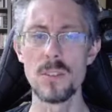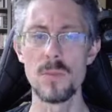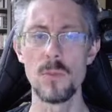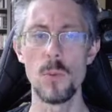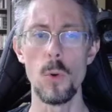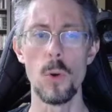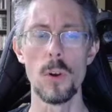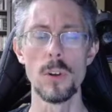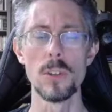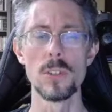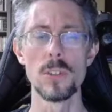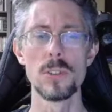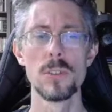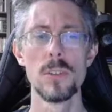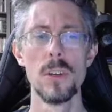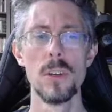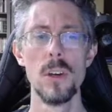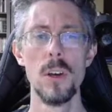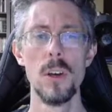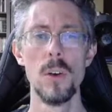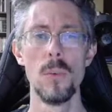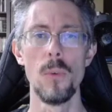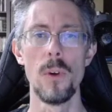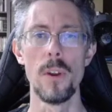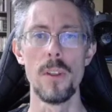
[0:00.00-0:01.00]
course,
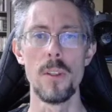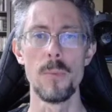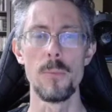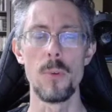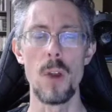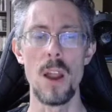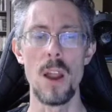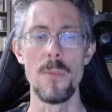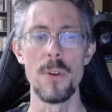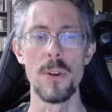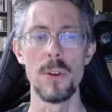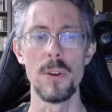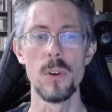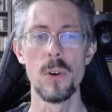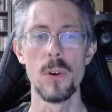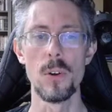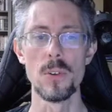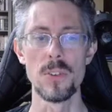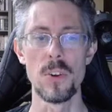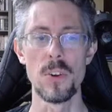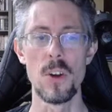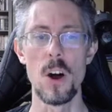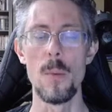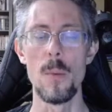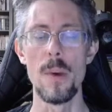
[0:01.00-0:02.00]
one of the primary goals
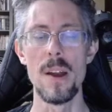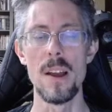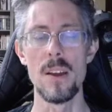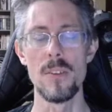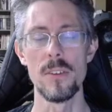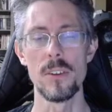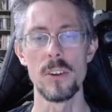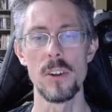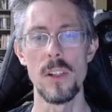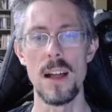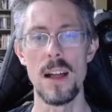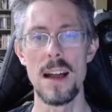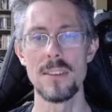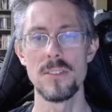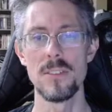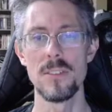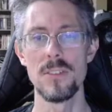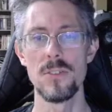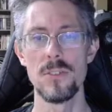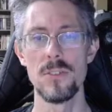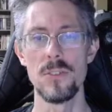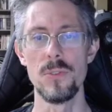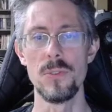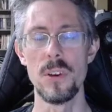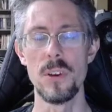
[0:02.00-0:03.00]
in all my other
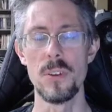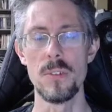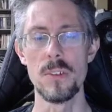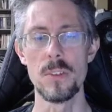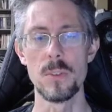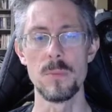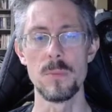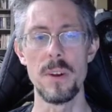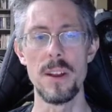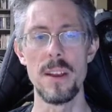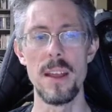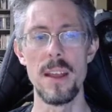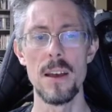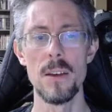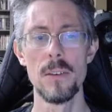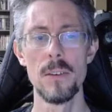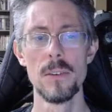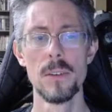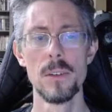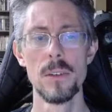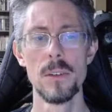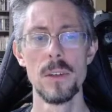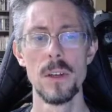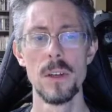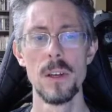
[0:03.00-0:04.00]
classes. You know this by now.
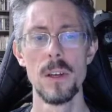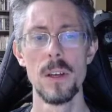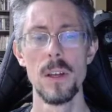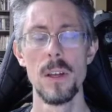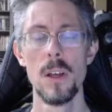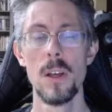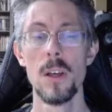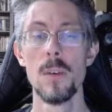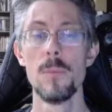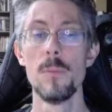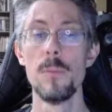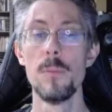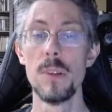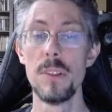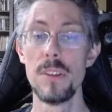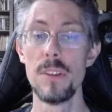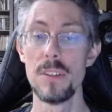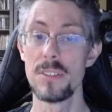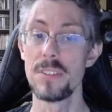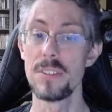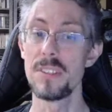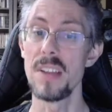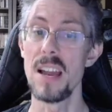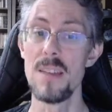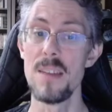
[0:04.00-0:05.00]
But
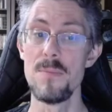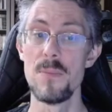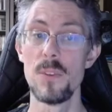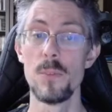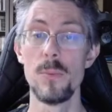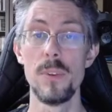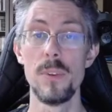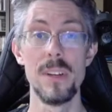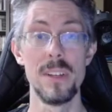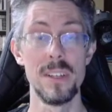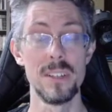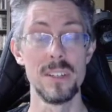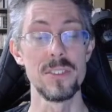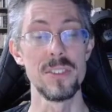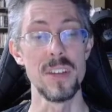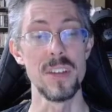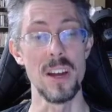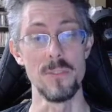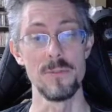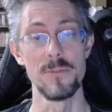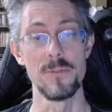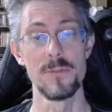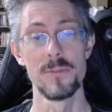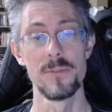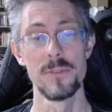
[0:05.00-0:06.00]
this time the reading is
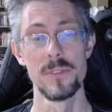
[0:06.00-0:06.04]
tough.